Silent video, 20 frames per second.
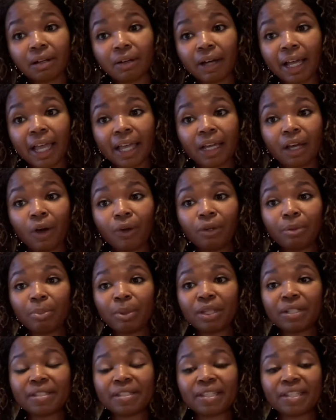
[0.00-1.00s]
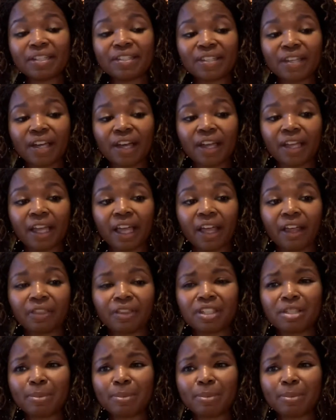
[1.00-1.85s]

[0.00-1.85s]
Okay, codependency is unhealthy,